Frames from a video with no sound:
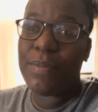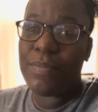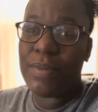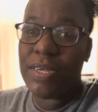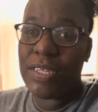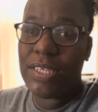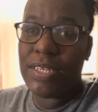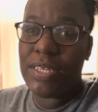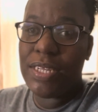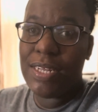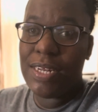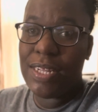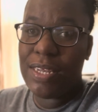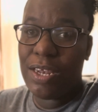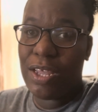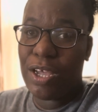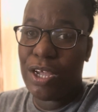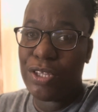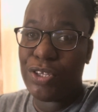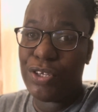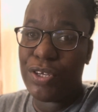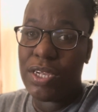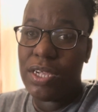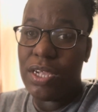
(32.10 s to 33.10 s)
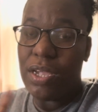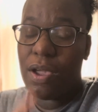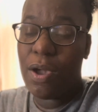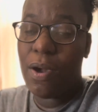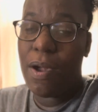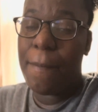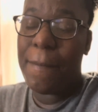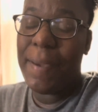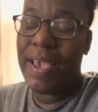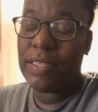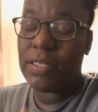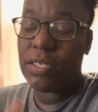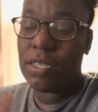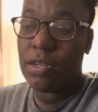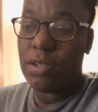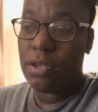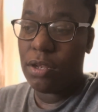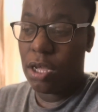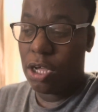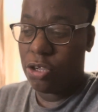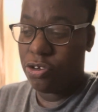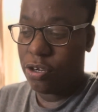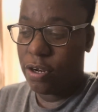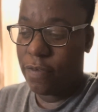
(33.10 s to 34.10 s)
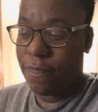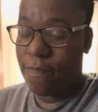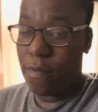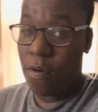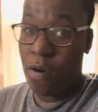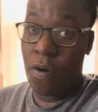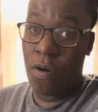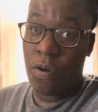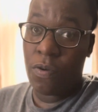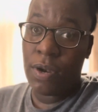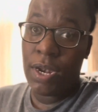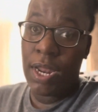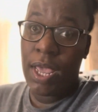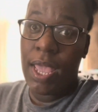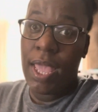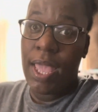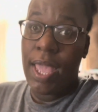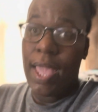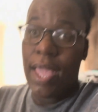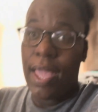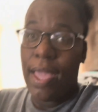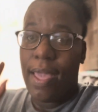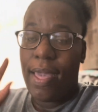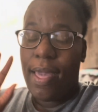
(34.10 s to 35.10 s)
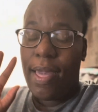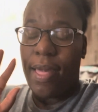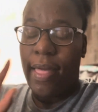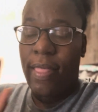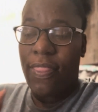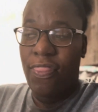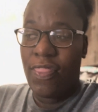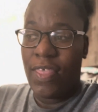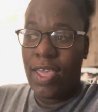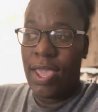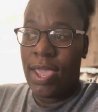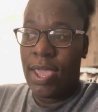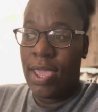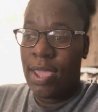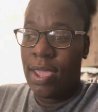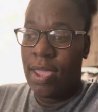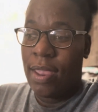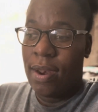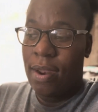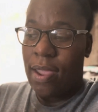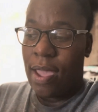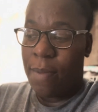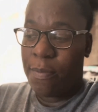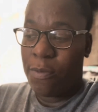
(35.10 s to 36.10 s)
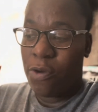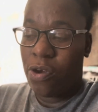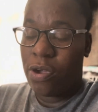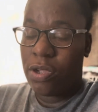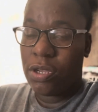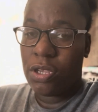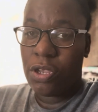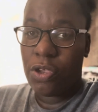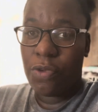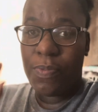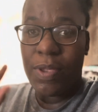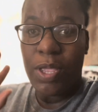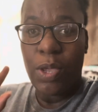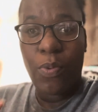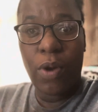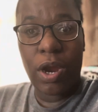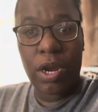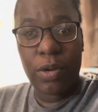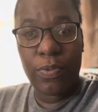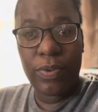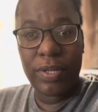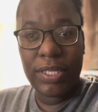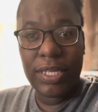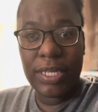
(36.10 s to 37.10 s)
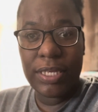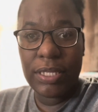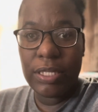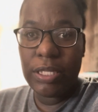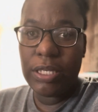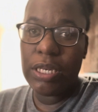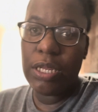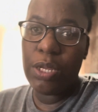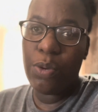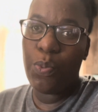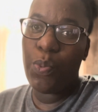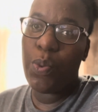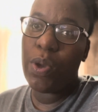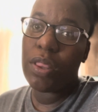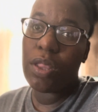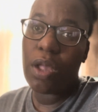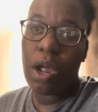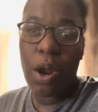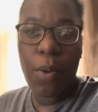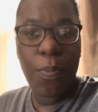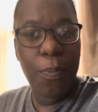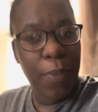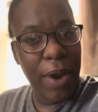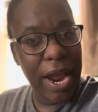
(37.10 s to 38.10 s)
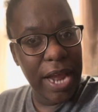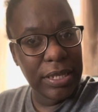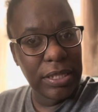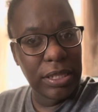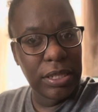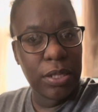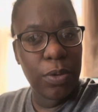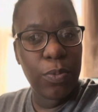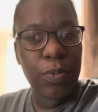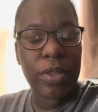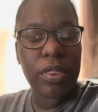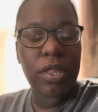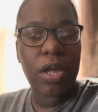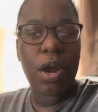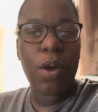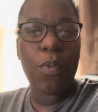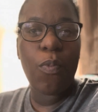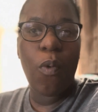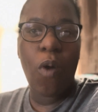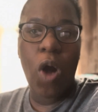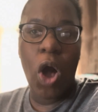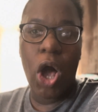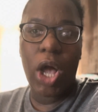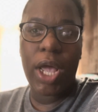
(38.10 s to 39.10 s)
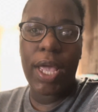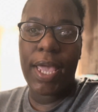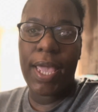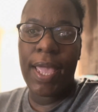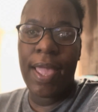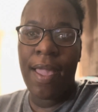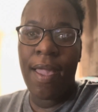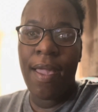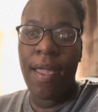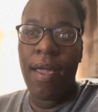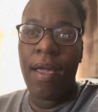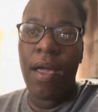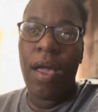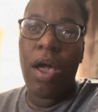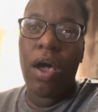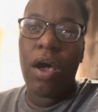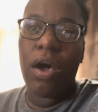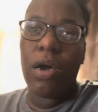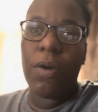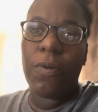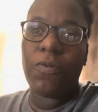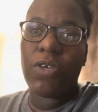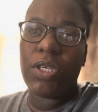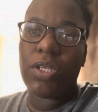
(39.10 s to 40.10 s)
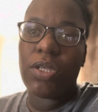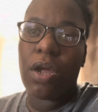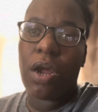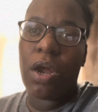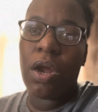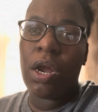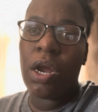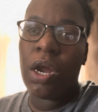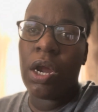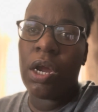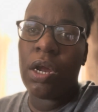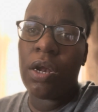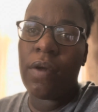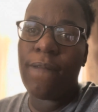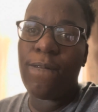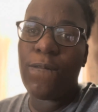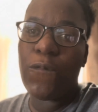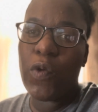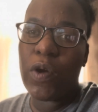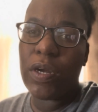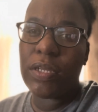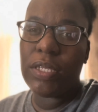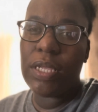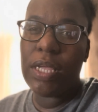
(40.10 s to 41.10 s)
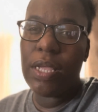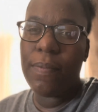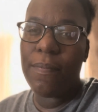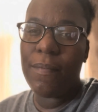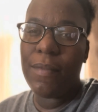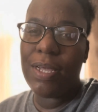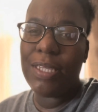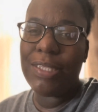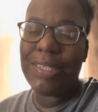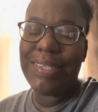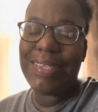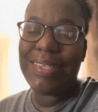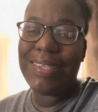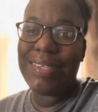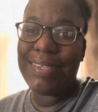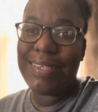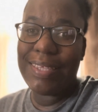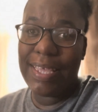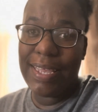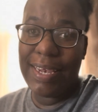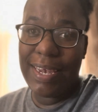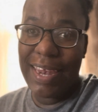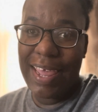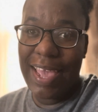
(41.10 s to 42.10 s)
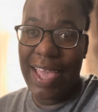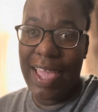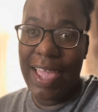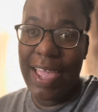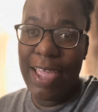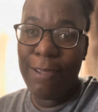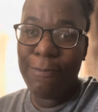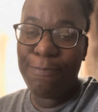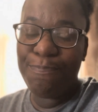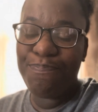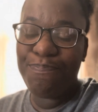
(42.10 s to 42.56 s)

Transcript: much needed laundry, a basket of laundry to fold. And then I'm going to be working with Destinee with her practicing, with her walking. Um, she turned 14 months Sunday.